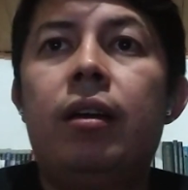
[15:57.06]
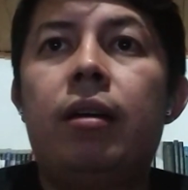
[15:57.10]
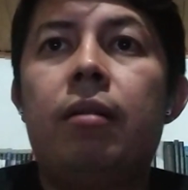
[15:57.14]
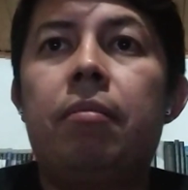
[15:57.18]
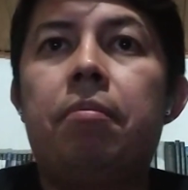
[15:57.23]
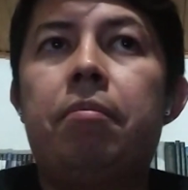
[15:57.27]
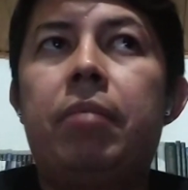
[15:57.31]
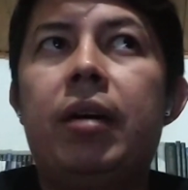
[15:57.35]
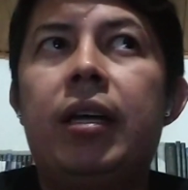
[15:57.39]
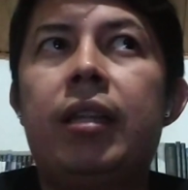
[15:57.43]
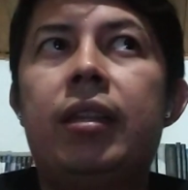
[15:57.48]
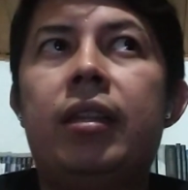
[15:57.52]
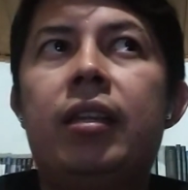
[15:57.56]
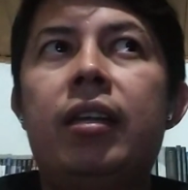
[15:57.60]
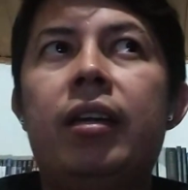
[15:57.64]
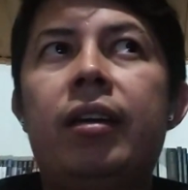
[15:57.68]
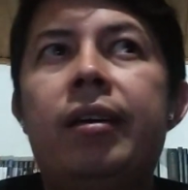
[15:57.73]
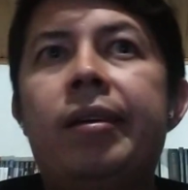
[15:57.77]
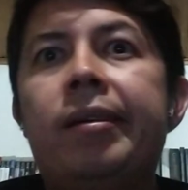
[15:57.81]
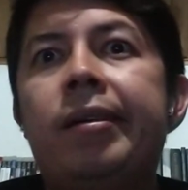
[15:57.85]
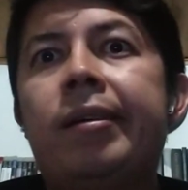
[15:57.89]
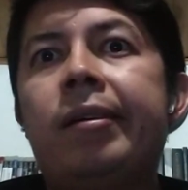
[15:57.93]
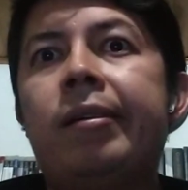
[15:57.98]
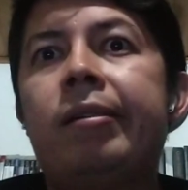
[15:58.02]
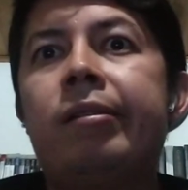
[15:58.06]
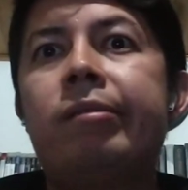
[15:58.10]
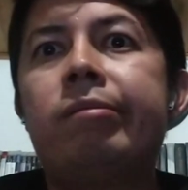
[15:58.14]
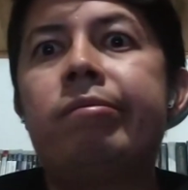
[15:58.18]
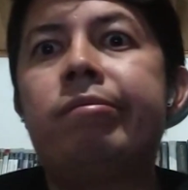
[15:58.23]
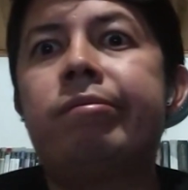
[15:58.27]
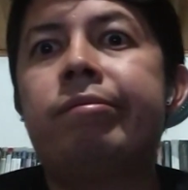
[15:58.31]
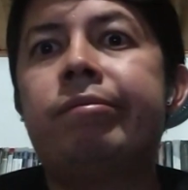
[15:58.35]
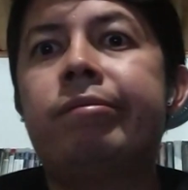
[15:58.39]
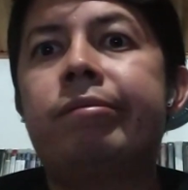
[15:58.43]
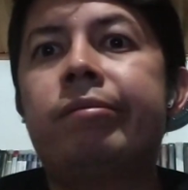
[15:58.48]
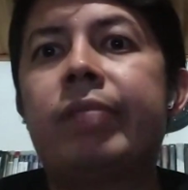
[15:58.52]
But the
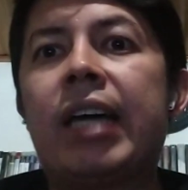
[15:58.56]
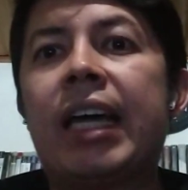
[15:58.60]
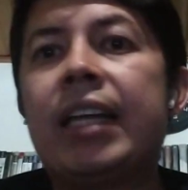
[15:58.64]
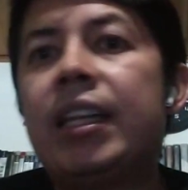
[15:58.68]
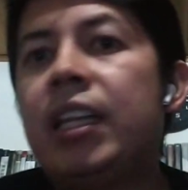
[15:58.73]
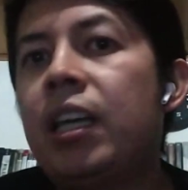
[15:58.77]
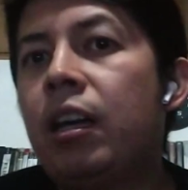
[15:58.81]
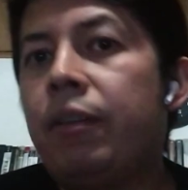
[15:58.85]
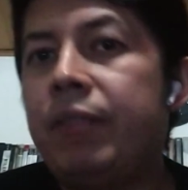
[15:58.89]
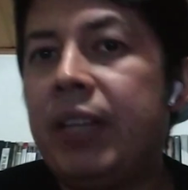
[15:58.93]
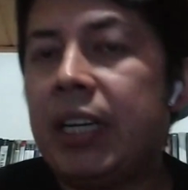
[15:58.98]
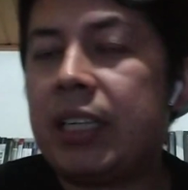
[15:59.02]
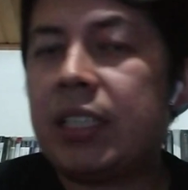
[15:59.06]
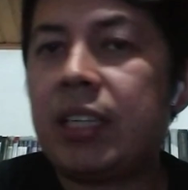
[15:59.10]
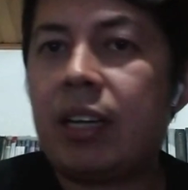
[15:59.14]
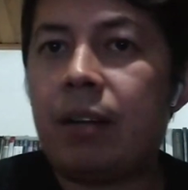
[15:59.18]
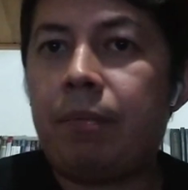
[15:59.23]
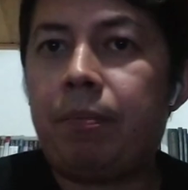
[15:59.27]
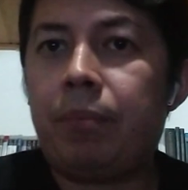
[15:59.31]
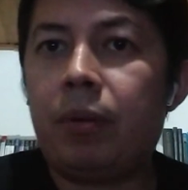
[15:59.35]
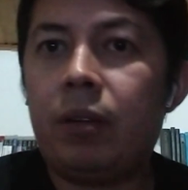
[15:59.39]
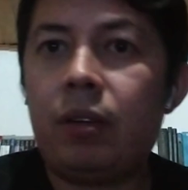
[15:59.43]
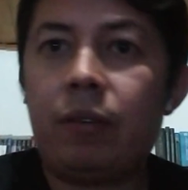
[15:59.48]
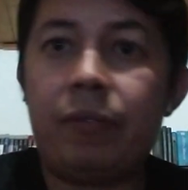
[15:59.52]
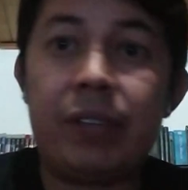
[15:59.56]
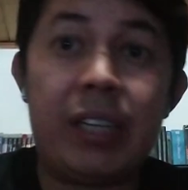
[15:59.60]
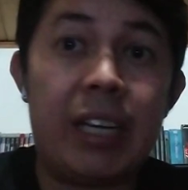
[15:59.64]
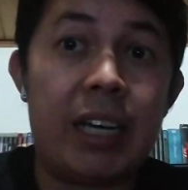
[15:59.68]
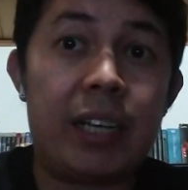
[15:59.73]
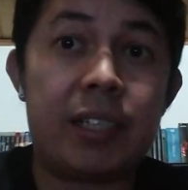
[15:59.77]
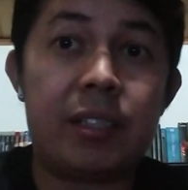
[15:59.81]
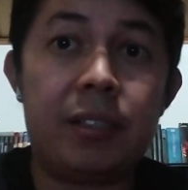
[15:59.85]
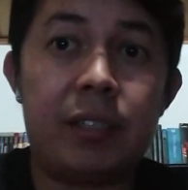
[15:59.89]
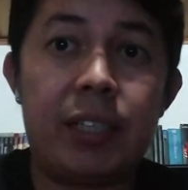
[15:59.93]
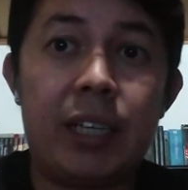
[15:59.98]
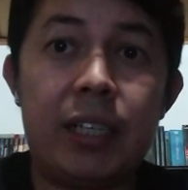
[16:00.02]
idea of the example of the
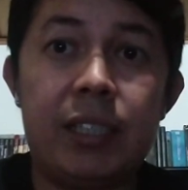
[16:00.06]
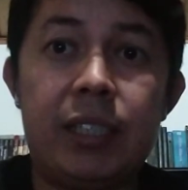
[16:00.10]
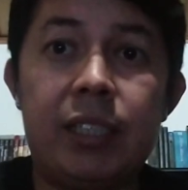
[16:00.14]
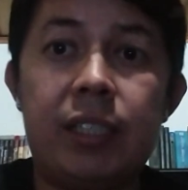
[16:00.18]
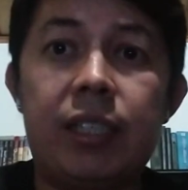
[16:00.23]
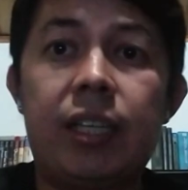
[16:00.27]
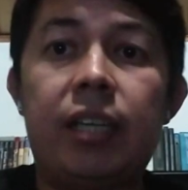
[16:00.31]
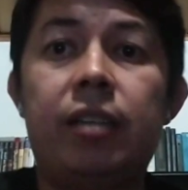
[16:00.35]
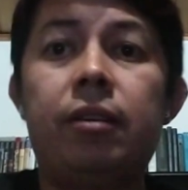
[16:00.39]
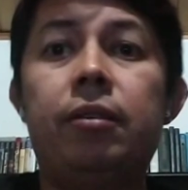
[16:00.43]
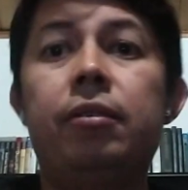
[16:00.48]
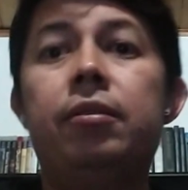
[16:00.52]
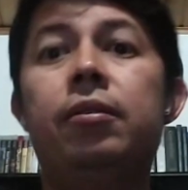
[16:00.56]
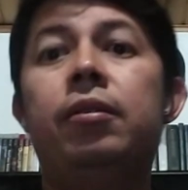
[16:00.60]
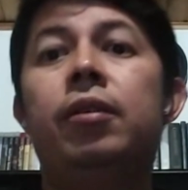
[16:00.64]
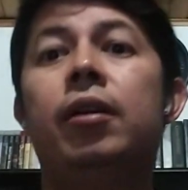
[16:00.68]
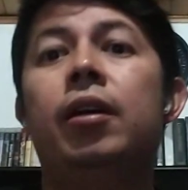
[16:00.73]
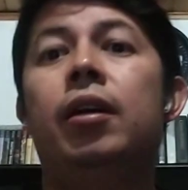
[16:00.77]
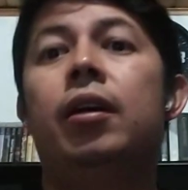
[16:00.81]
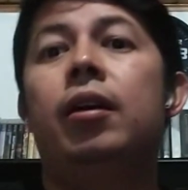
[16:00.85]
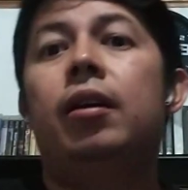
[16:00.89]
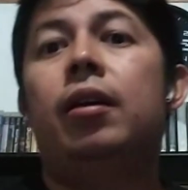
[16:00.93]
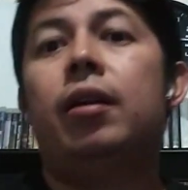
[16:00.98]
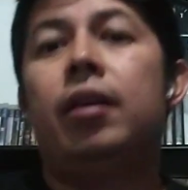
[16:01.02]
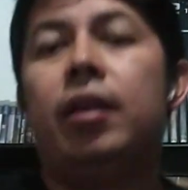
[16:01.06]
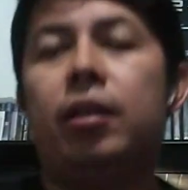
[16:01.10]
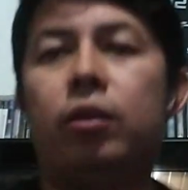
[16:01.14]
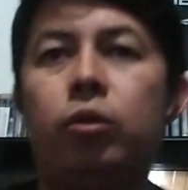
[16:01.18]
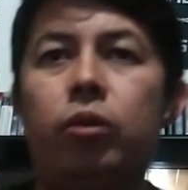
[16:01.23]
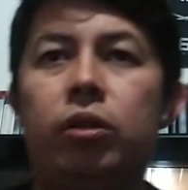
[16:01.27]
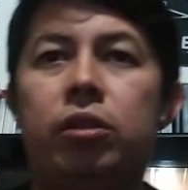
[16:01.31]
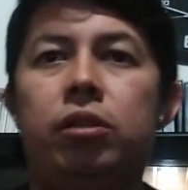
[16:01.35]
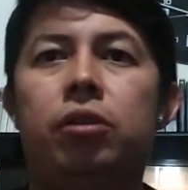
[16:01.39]
exercise is that you do it